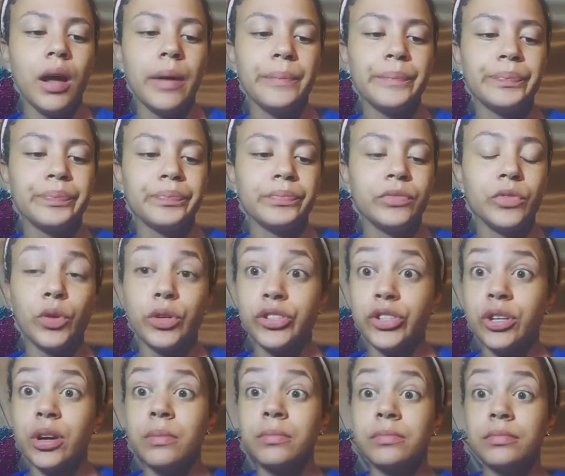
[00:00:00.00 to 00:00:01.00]

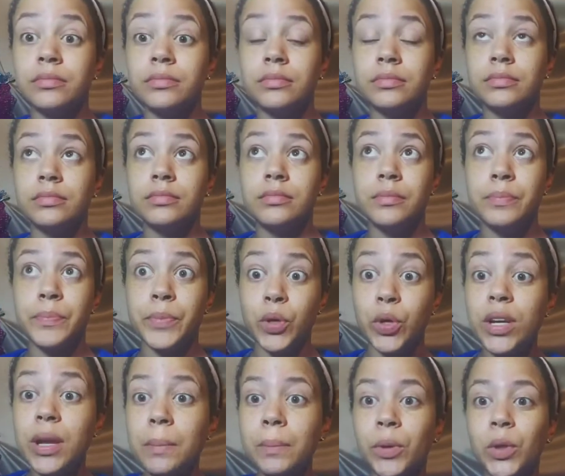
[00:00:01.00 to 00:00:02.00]
Nordstrom
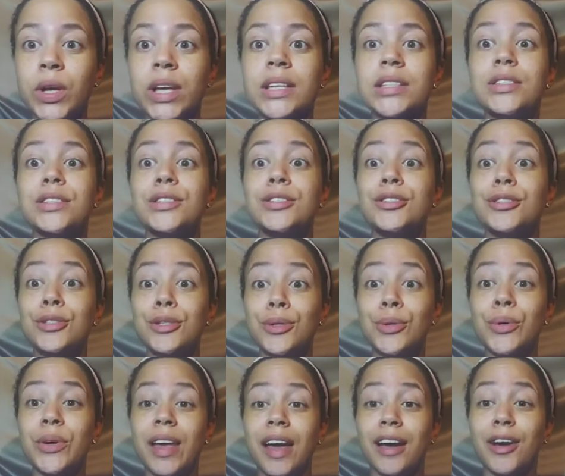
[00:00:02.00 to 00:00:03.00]
beauty employees
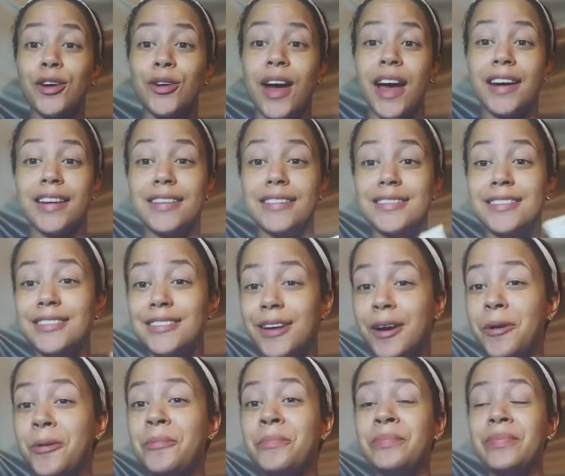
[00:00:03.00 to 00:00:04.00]
do get gratis,
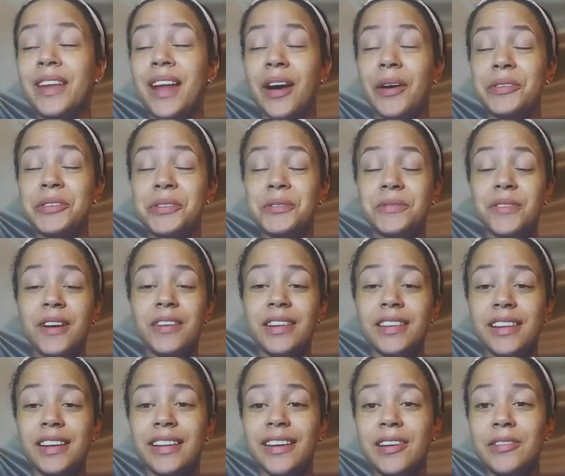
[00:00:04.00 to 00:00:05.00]
so I was
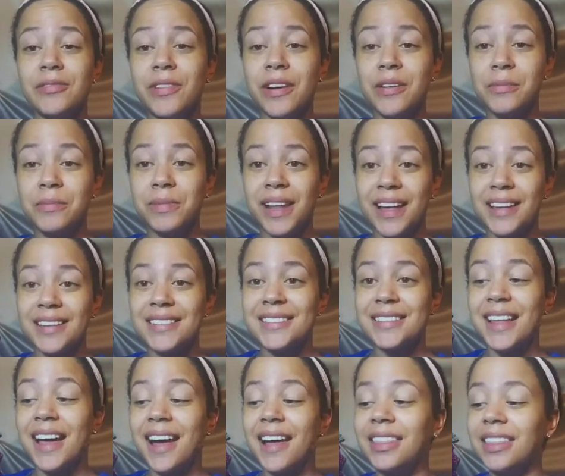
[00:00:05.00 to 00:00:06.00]
very lucky and very
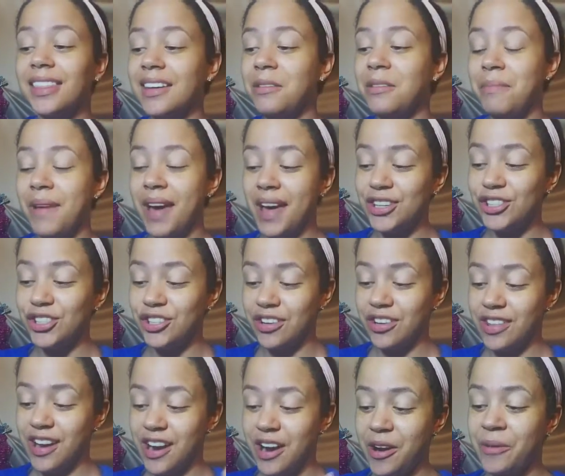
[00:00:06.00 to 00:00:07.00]
blessed that the
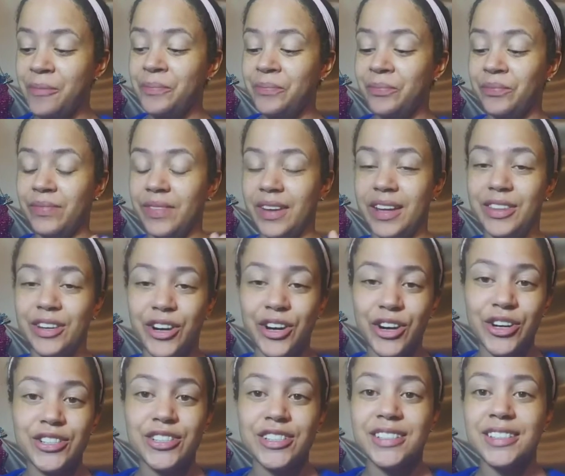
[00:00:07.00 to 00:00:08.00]
manager there and the
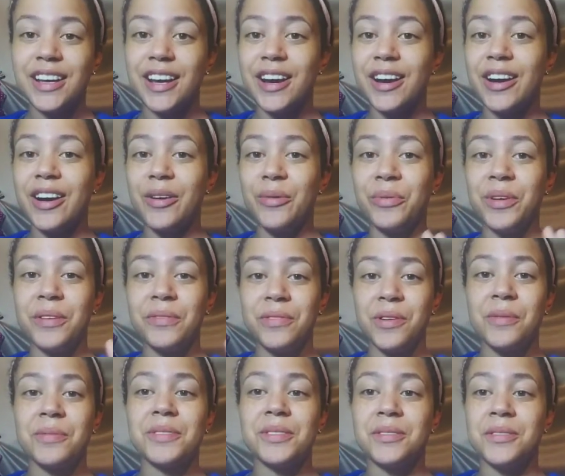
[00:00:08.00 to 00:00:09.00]
girls there, we
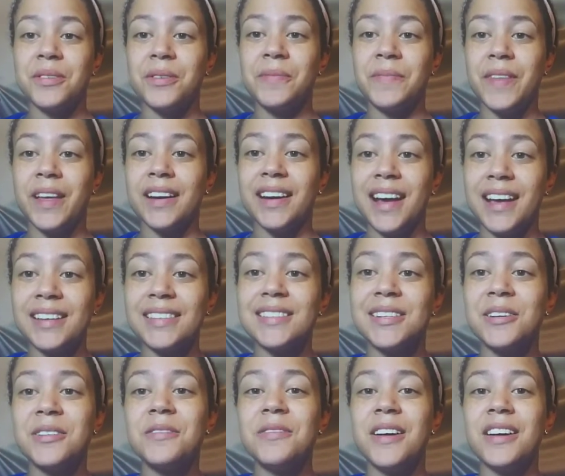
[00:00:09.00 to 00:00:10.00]
formed a
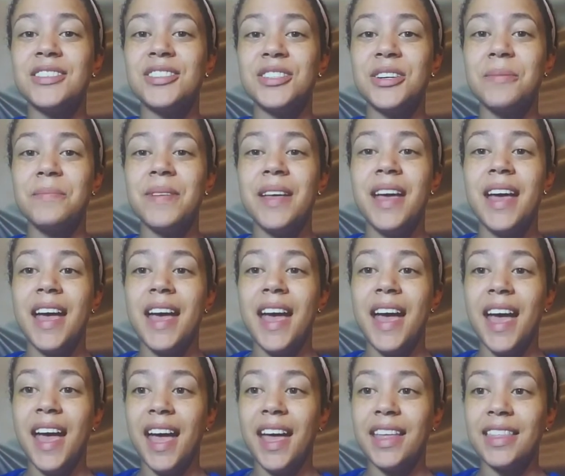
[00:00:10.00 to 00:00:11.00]
nice little friendship,
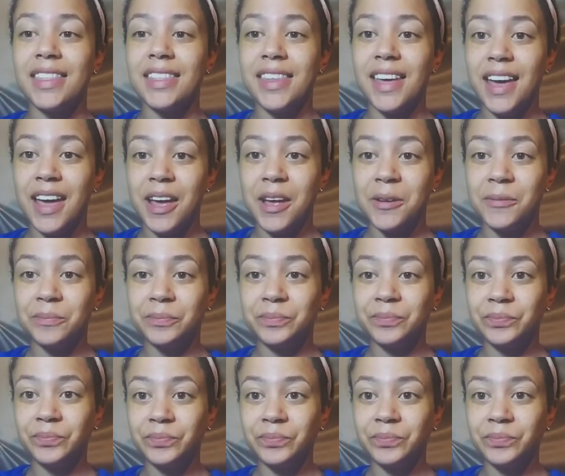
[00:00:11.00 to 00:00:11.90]
and they